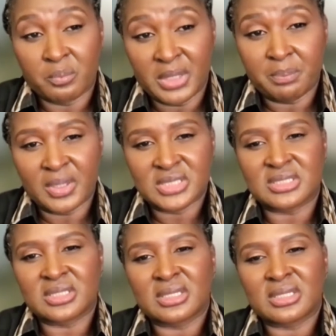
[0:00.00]
for me
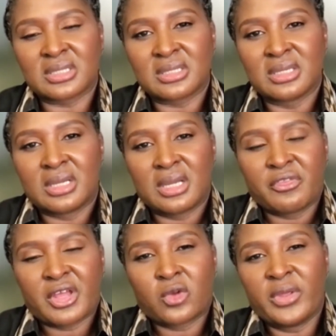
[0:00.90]
personally
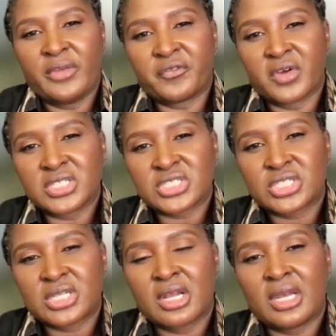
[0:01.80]
that we
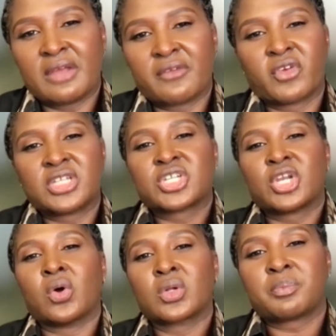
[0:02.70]
first leverage
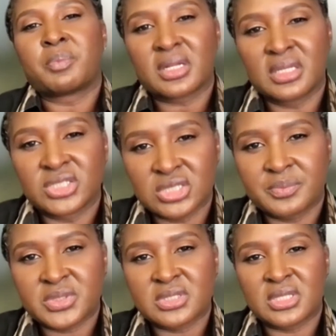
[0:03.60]
local
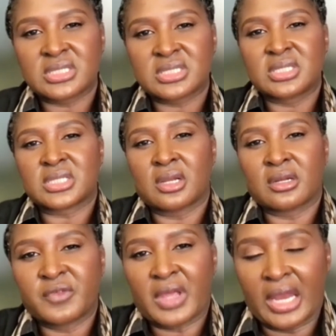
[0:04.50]
partnerships. There's, there's a lot
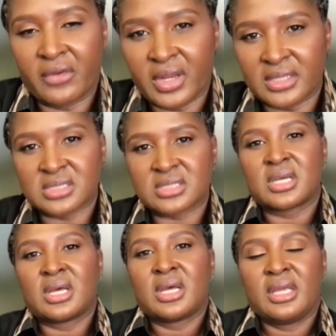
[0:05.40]
of areas
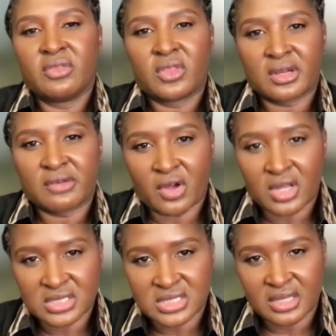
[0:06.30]
in the
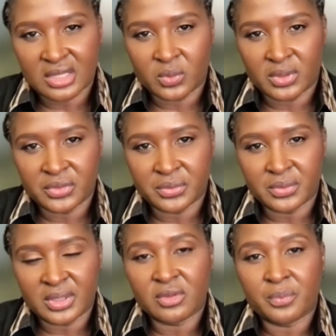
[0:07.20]
advocacy that we
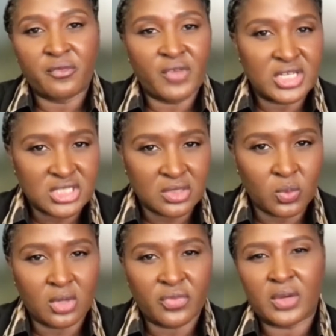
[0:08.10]
do and the
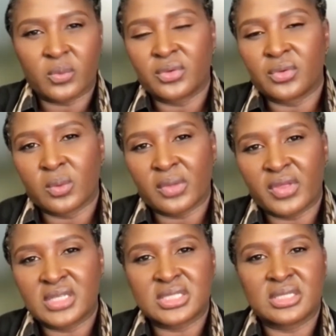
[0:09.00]
prevention work that we do,
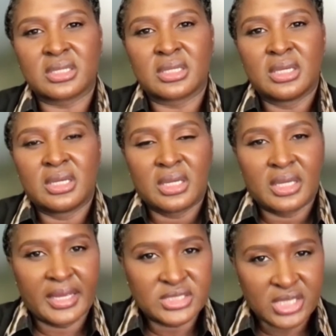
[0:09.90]
whether it's in
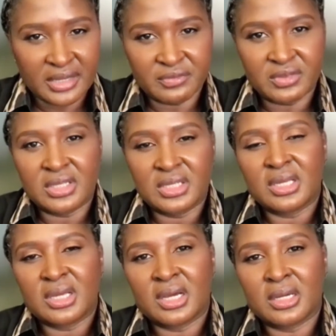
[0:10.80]
HIV,
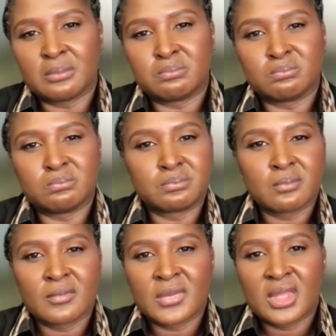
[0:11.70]
um,